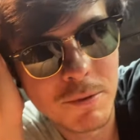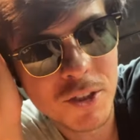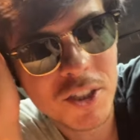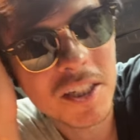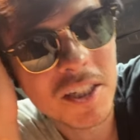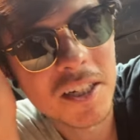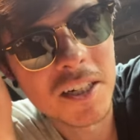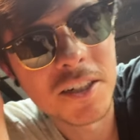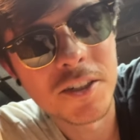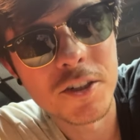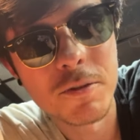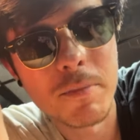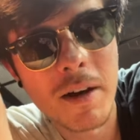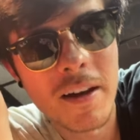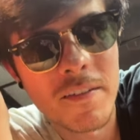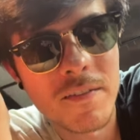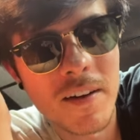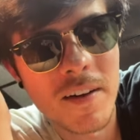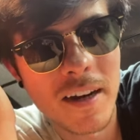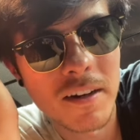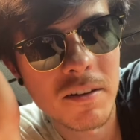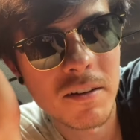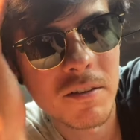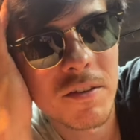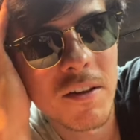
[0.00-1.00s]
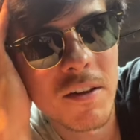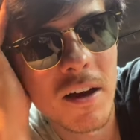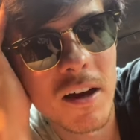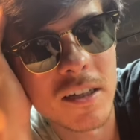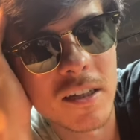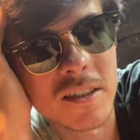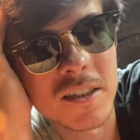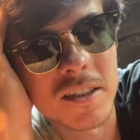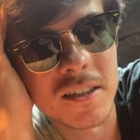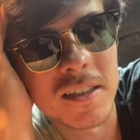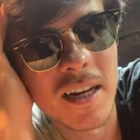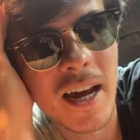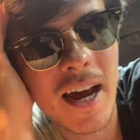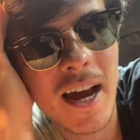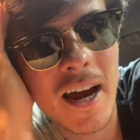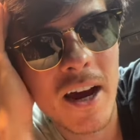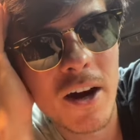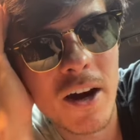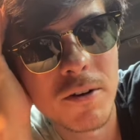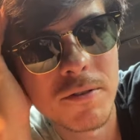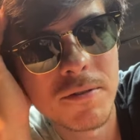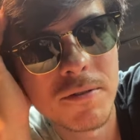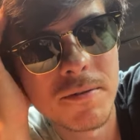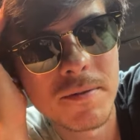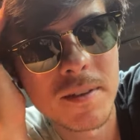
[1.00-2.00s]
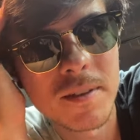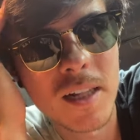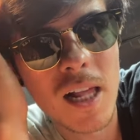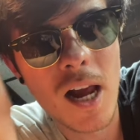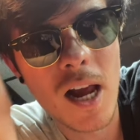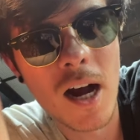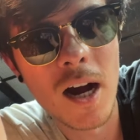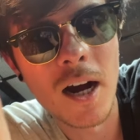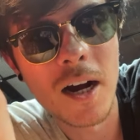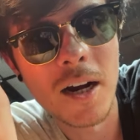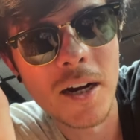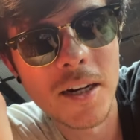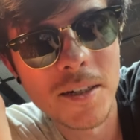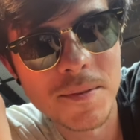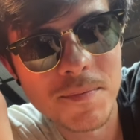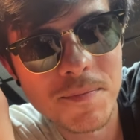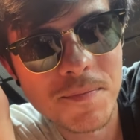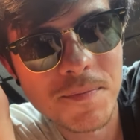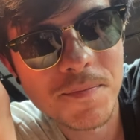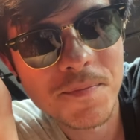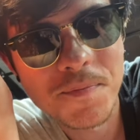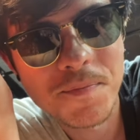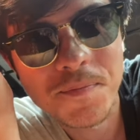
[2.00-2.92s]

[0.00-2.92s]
just gonna do my final thoughts now. Um,